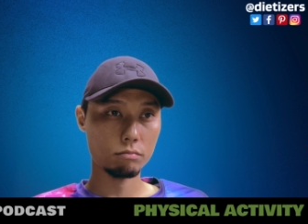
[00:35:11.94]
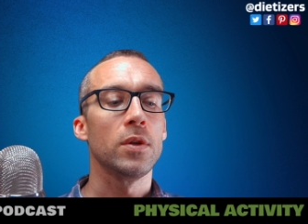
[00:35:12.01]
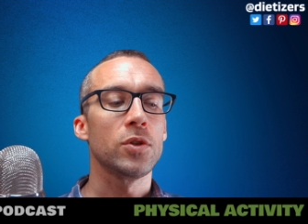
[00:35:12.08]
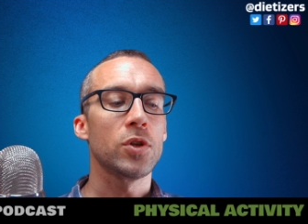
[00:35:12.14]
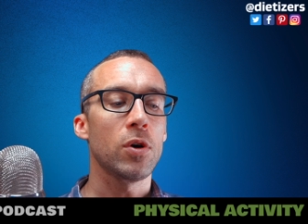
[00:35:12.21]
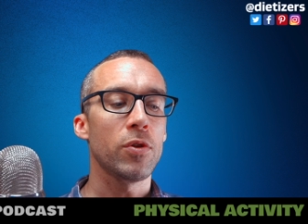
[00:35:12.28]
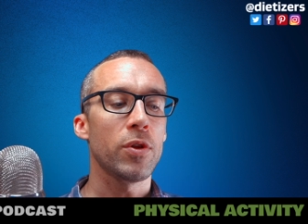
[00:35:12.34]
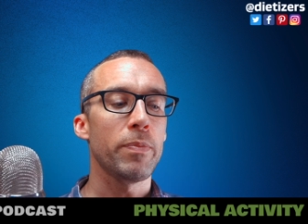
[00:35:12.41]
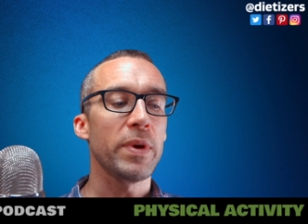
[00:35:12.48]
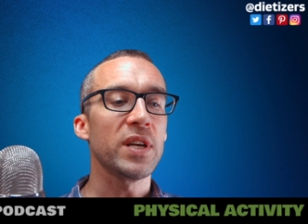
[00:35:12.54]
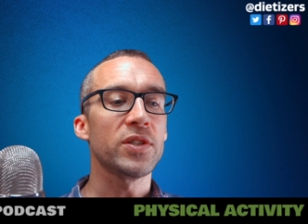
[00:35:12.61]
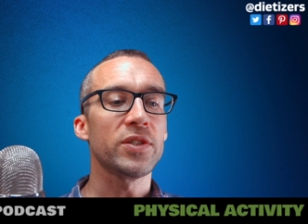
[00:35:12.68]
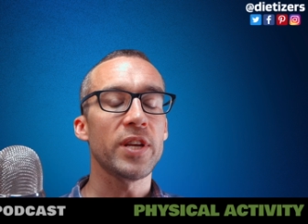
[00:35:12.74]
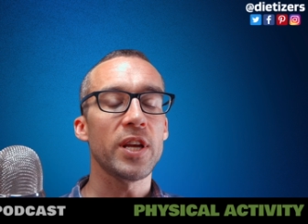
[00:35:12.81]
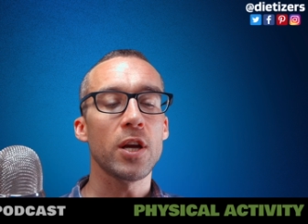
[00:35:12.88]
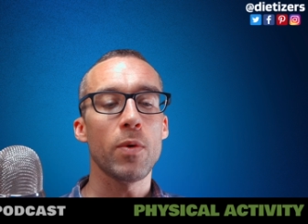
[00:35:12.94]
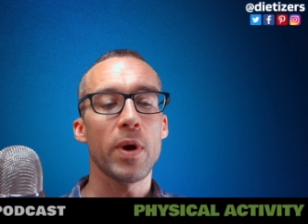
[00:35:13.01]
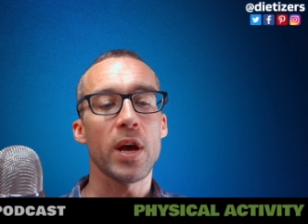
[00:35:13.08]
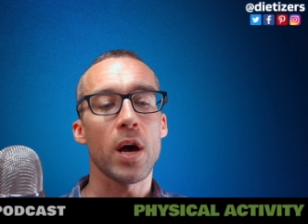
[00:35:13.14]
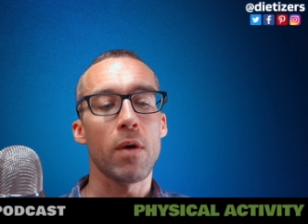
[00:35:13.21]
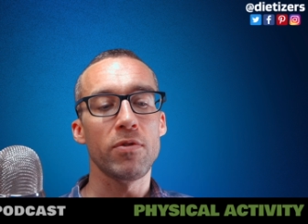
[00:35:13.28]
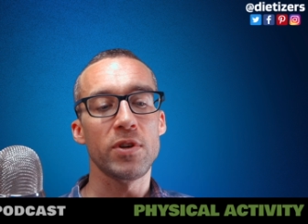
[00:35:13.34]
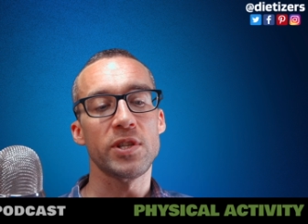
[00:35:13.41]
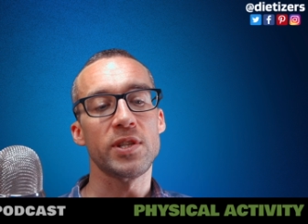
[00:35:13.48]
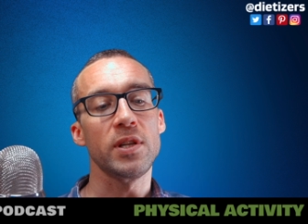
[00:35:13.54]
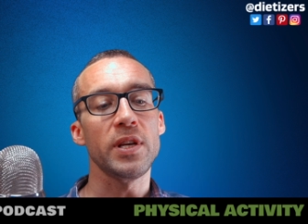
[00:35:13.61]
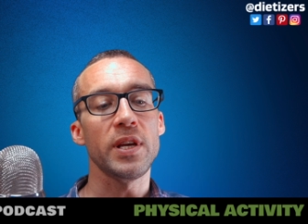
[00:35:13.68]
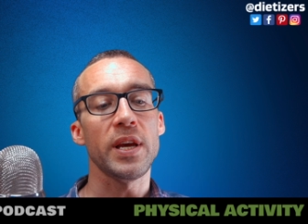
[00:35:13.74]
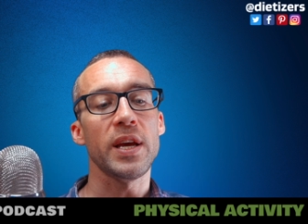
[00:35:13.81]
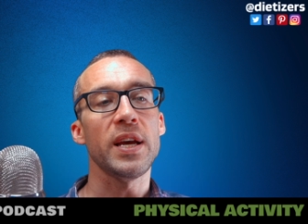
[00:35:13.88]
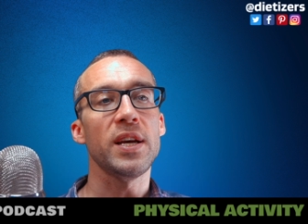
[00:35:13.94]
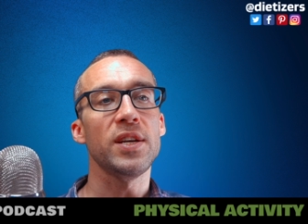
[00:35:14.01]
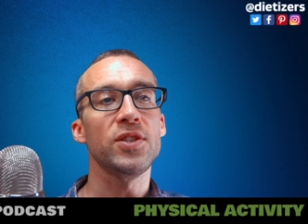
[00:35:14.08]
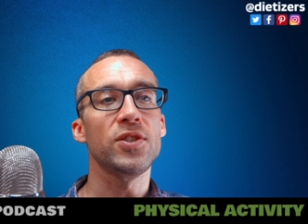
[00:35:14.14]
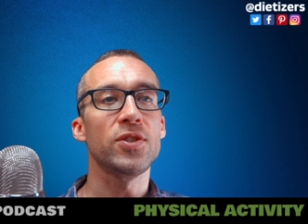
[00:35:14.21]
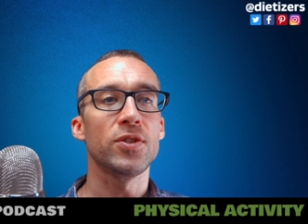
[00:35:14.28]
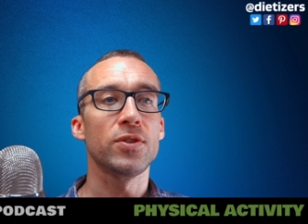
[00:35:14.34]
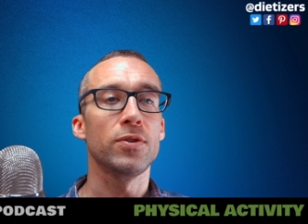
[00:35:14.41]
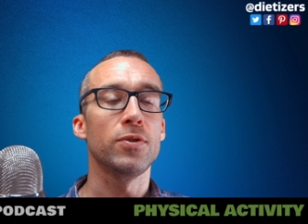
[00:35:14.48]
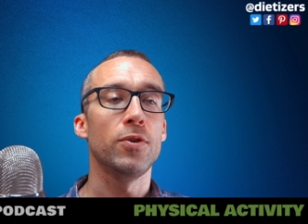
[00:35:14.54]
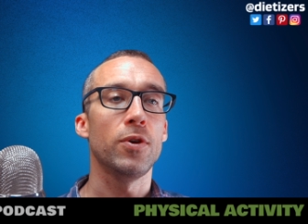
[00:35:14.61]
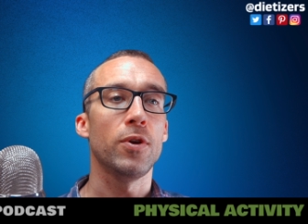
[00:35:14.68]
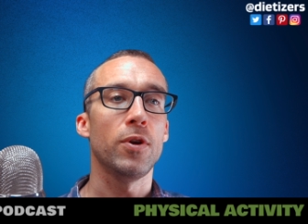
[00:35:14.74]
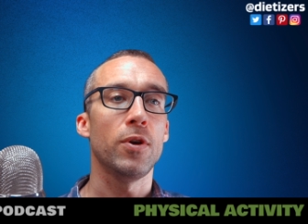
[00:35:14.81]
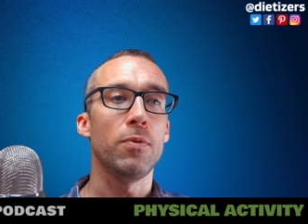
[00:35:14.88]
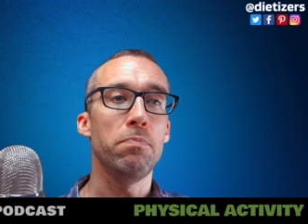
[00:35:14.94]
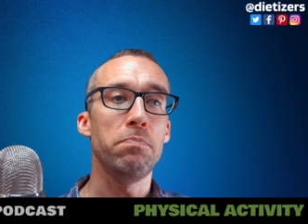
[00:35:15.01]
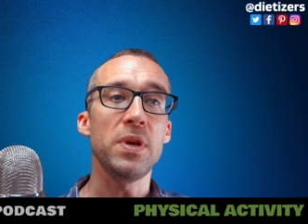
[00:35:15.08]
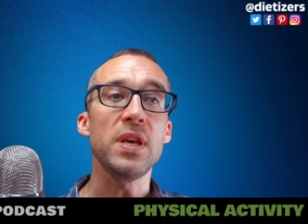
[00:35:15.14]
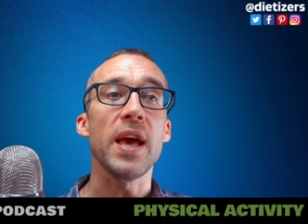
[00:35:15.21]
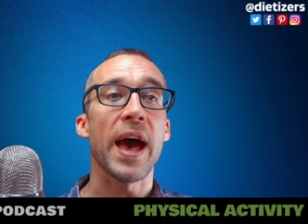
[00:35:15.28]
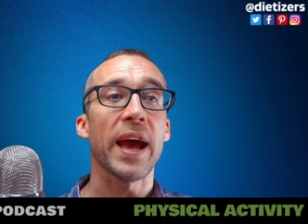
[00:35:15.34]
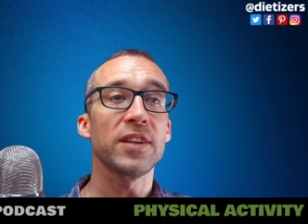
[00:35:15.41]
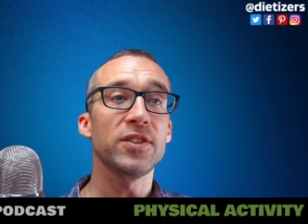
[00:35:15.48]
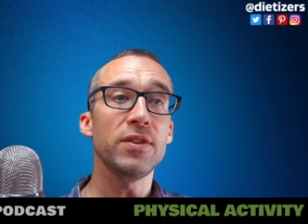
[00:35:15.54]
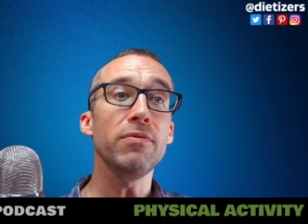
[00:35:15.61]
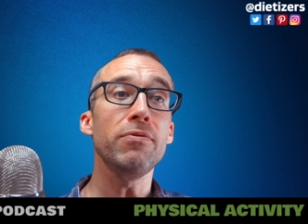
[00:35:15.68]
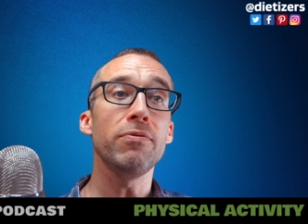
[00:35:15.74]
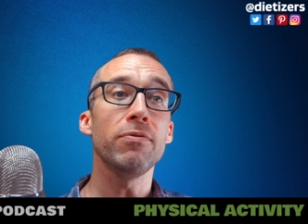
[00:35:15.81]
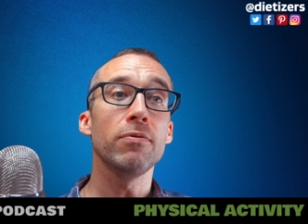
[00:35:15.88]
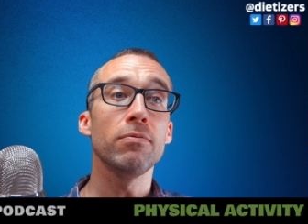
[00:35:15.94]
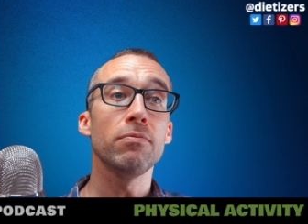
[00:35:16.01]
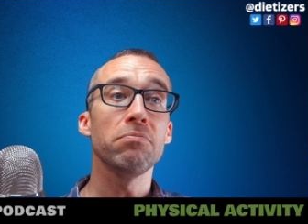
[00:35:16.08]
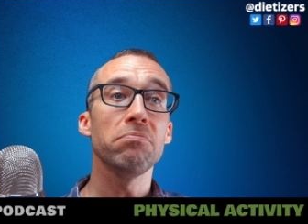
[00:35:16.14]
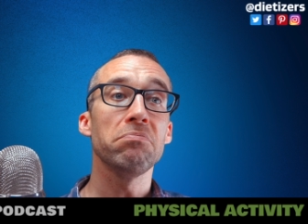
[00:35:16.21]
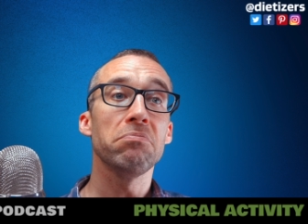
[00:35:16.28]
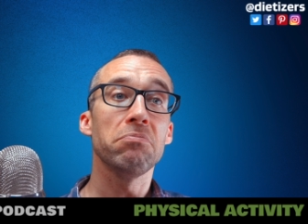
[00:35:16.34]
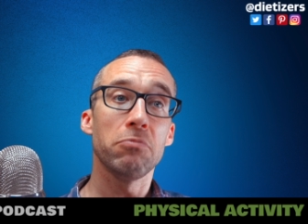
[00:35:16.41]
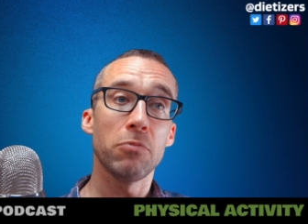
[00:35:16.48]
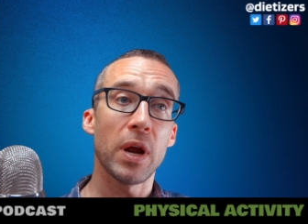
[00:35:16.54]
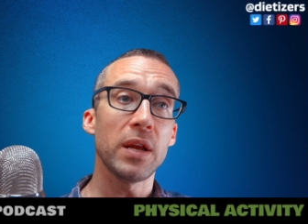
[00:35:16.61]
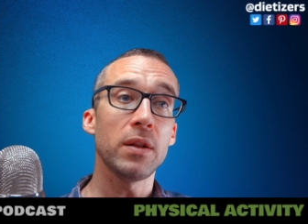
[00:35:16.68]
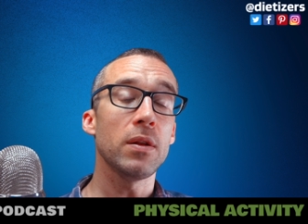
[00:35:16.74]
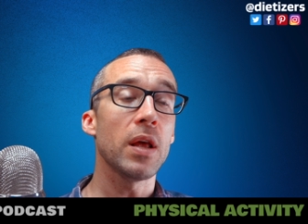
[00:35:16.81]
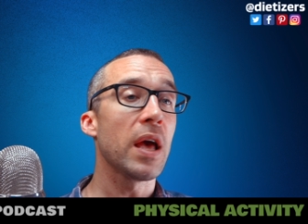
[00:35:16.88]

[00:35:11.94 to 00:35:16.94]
So the biggest takeaway obviously is be active right?